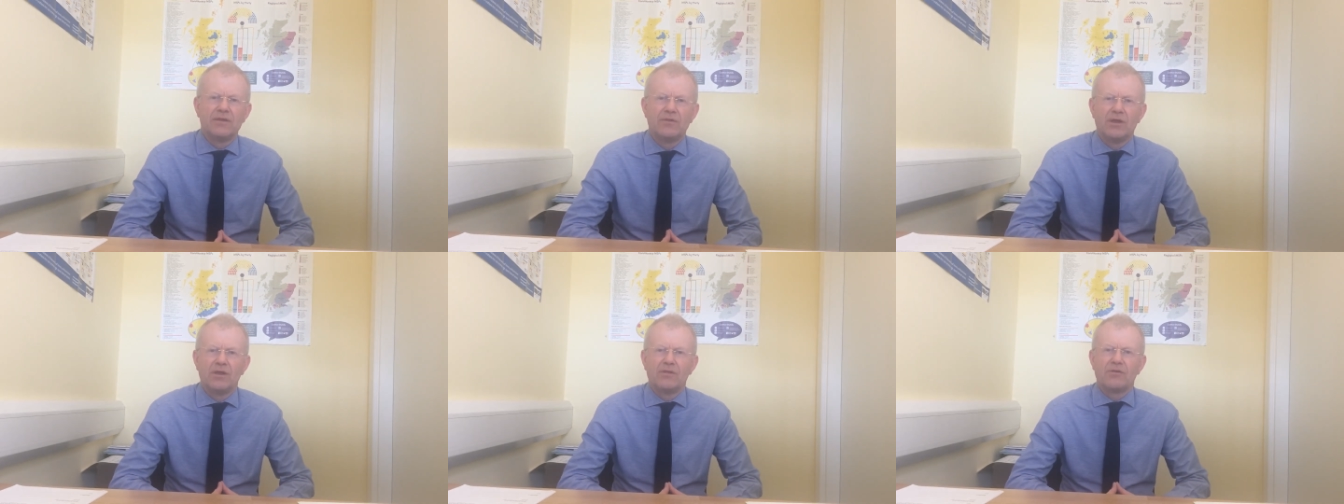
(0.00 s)

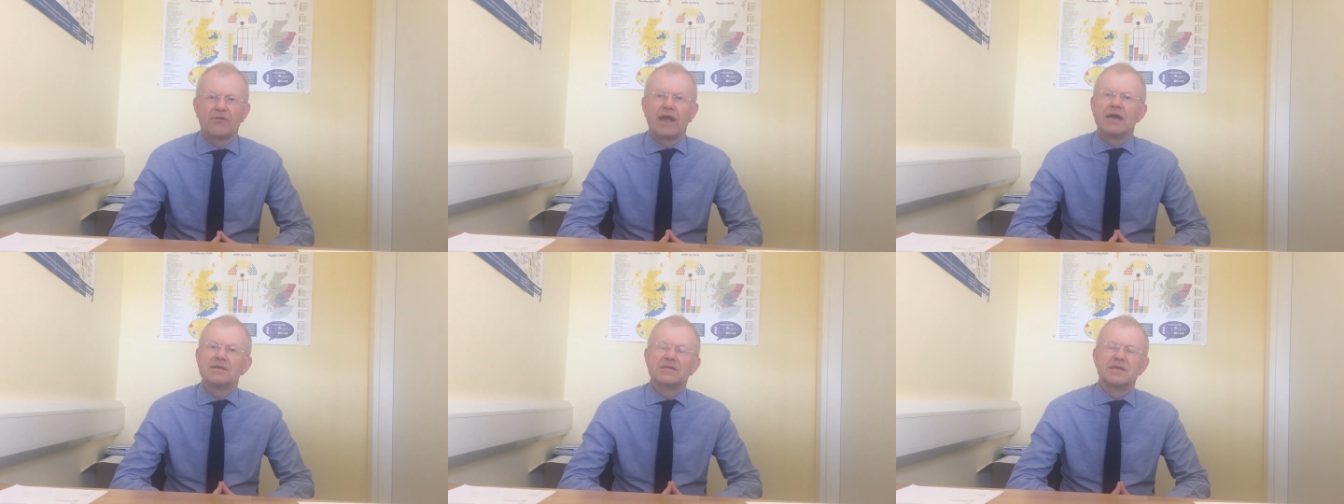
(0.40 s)
The, the
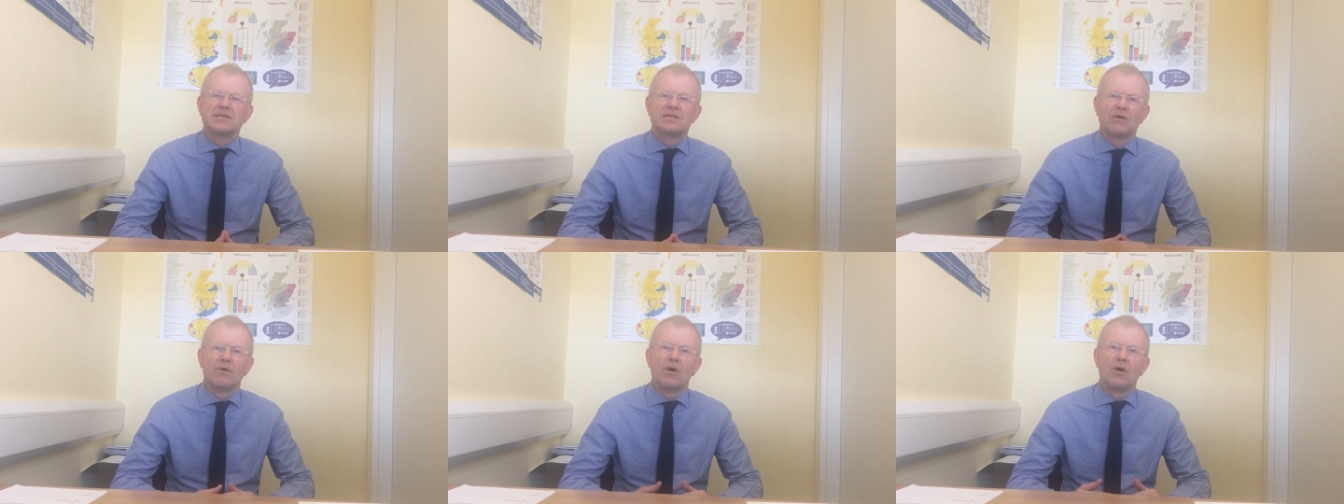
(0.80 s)
reality
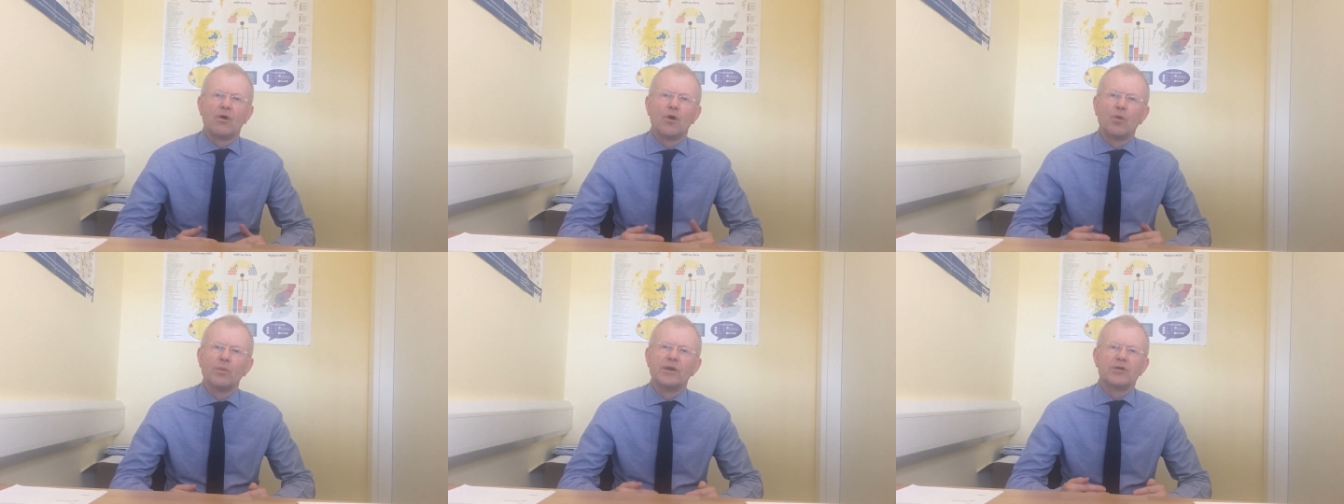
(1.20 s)
is that
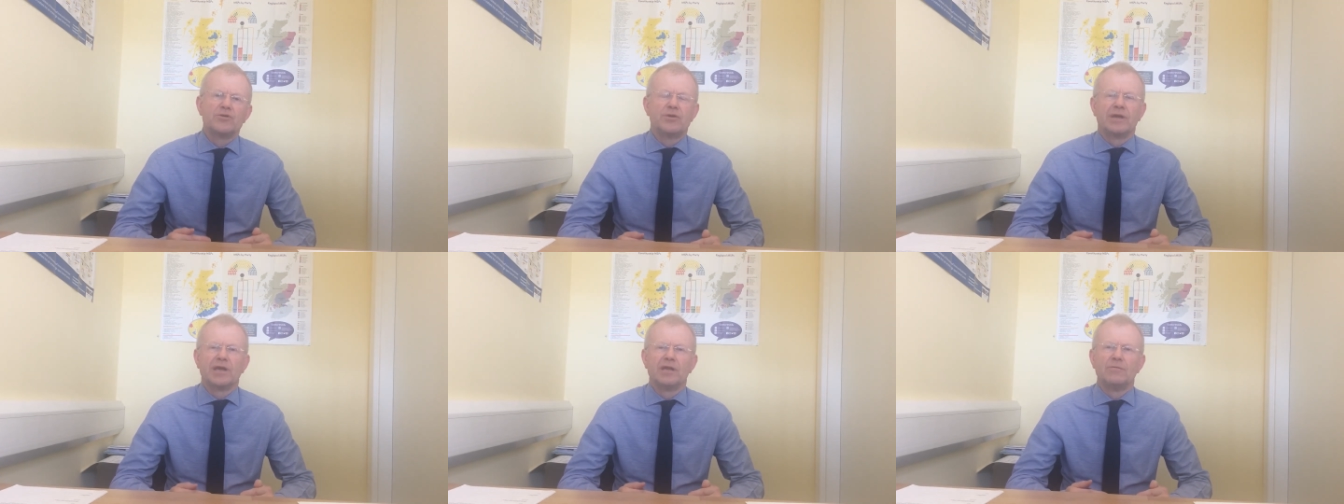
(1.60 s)
all we're
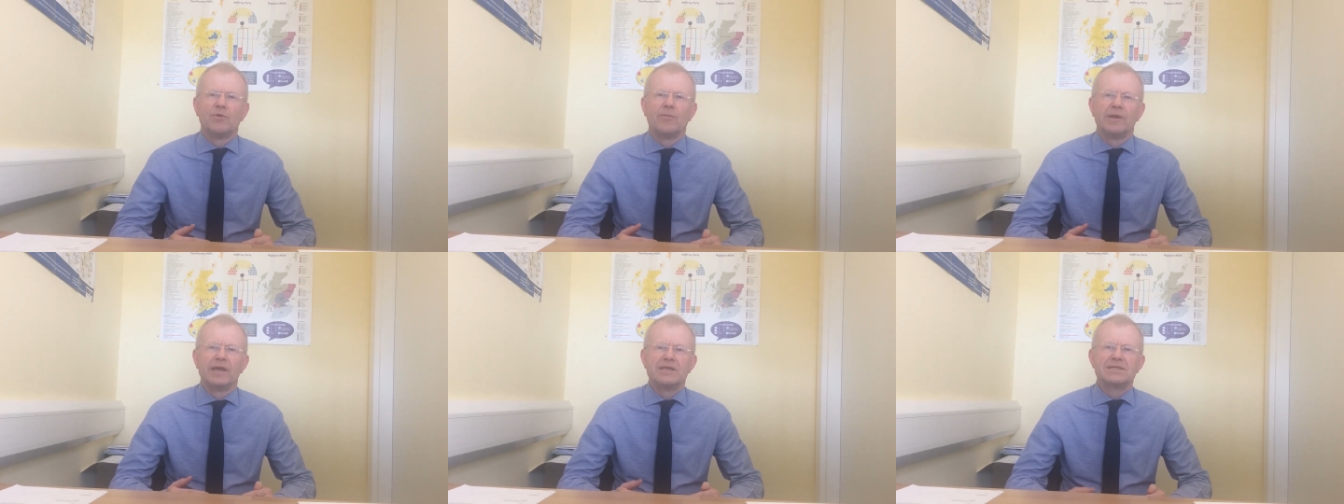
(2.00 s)
doing at the
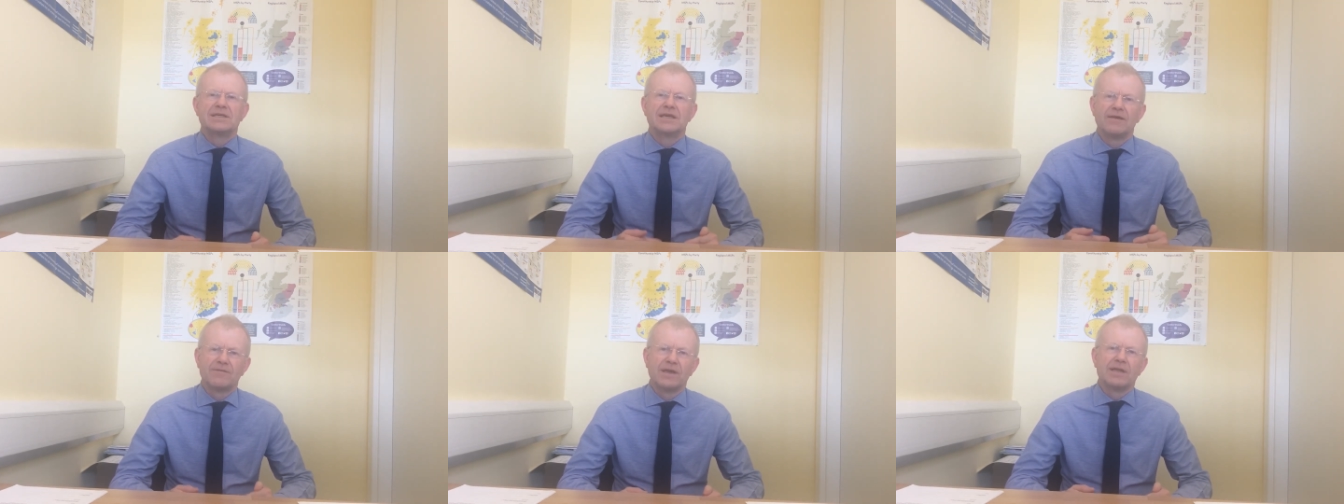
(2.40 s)
moment is
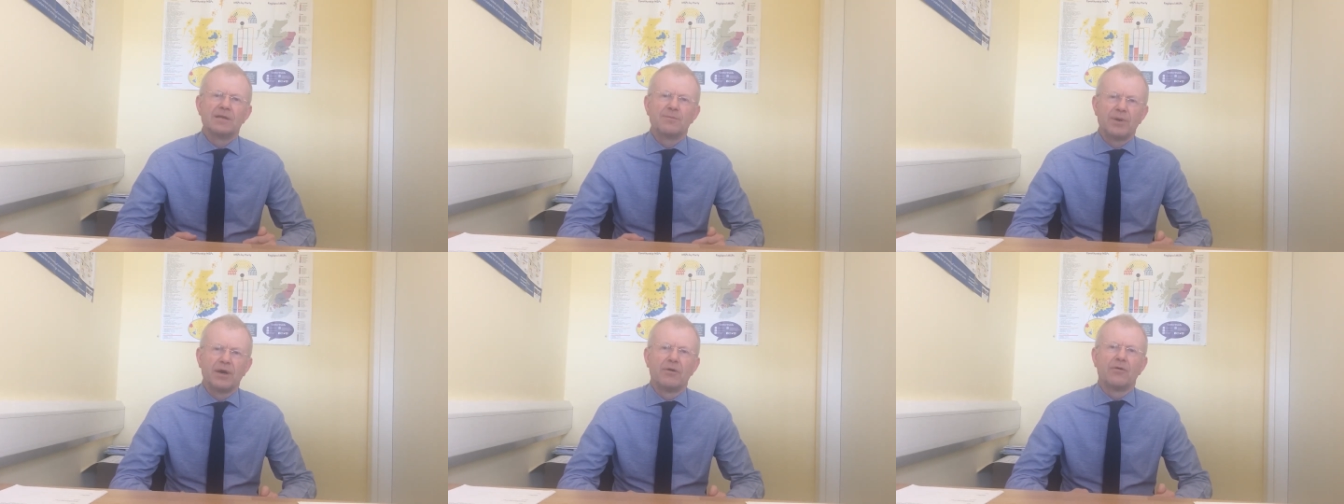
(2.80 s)
giving
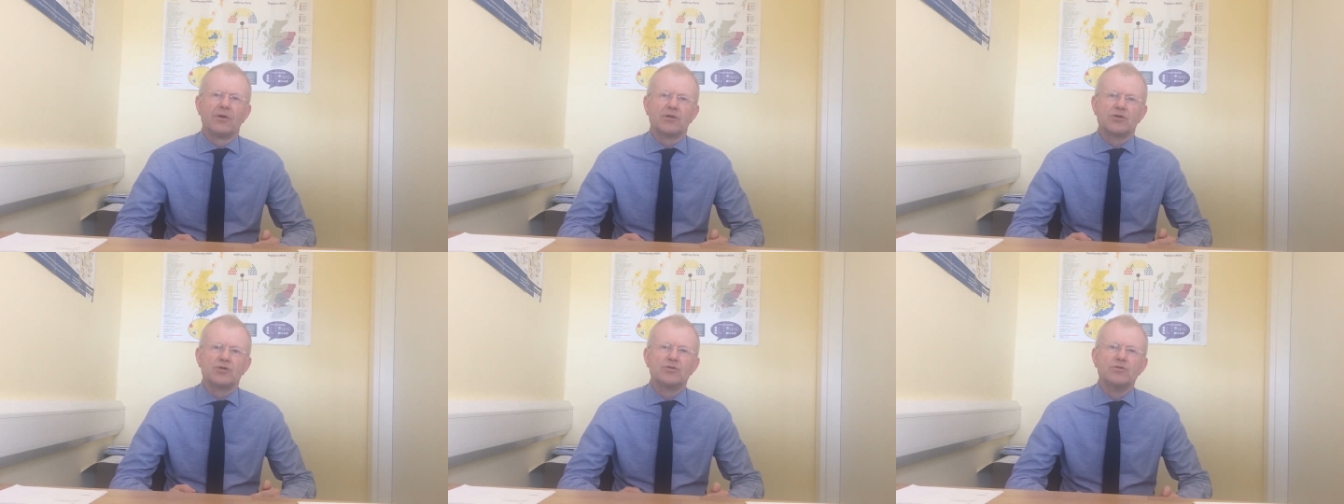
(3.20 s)
the
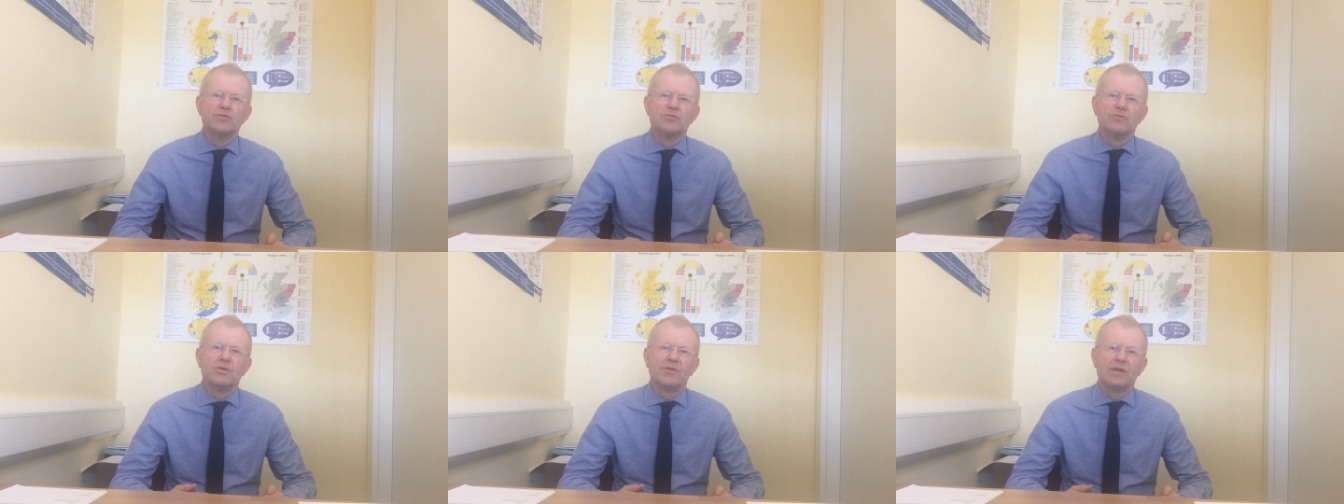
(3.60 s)
power
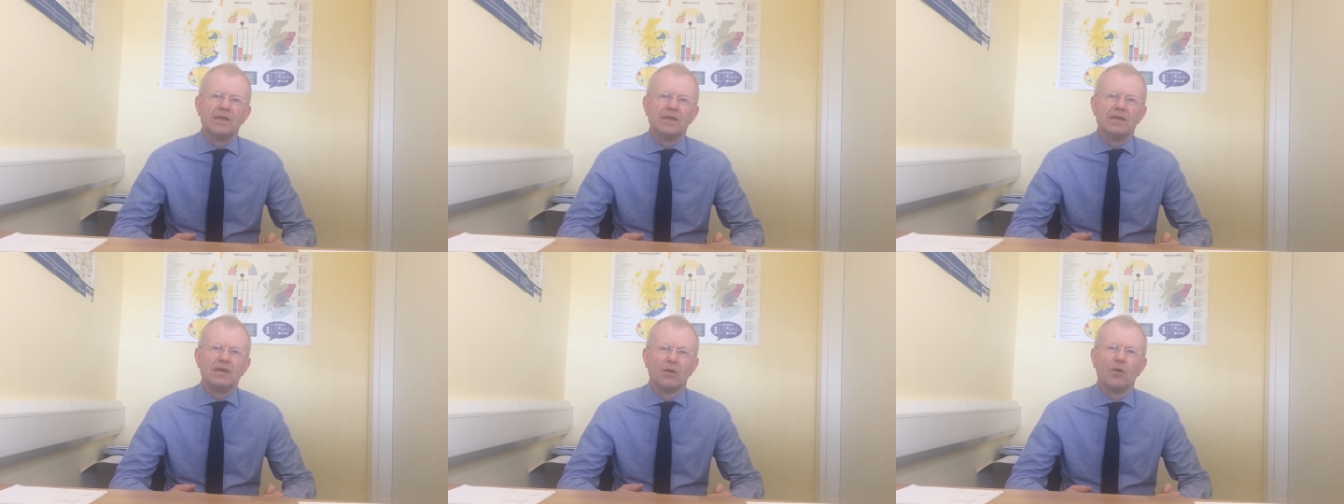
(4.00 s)
to
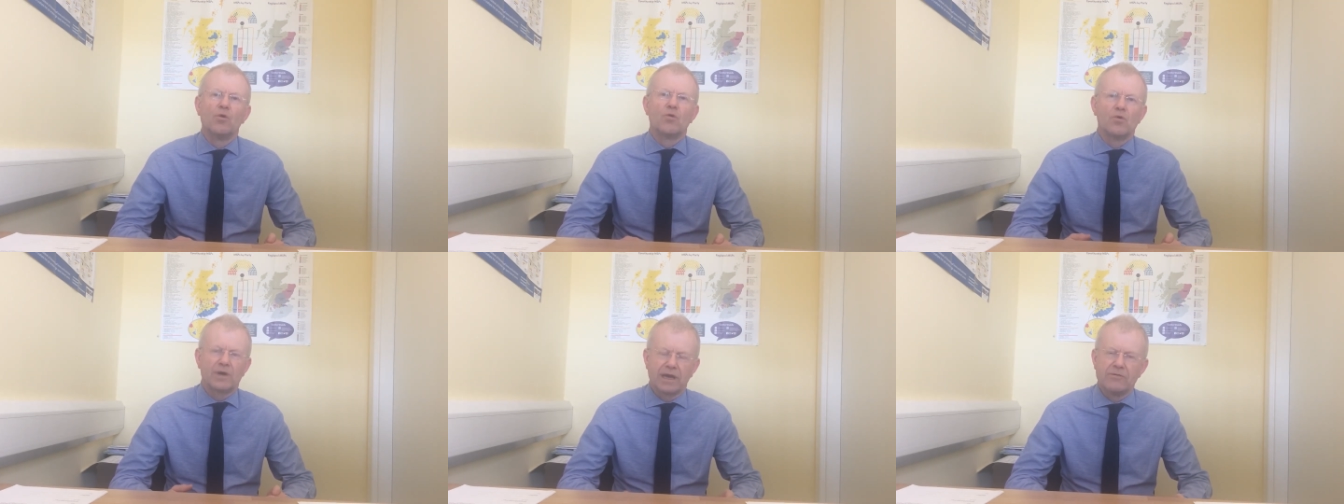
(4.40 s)
the
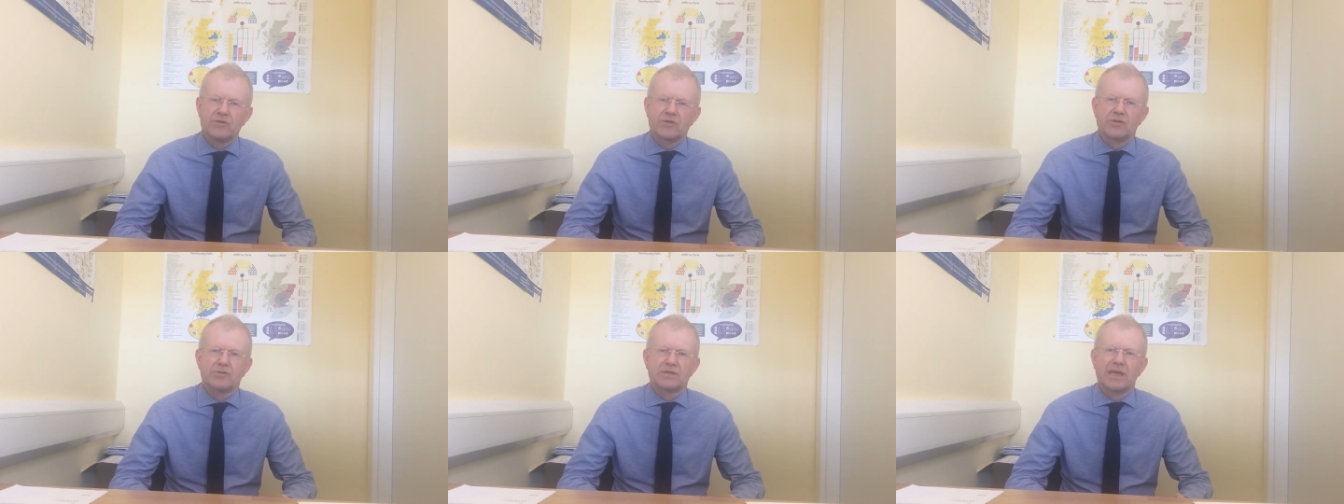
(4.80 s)
local
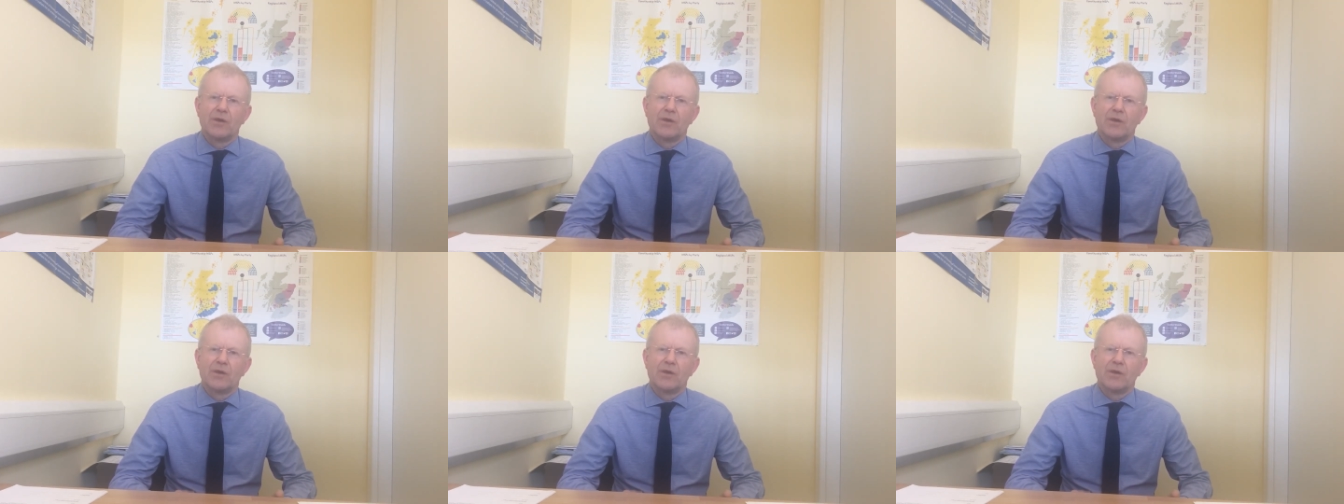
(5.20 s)
councils,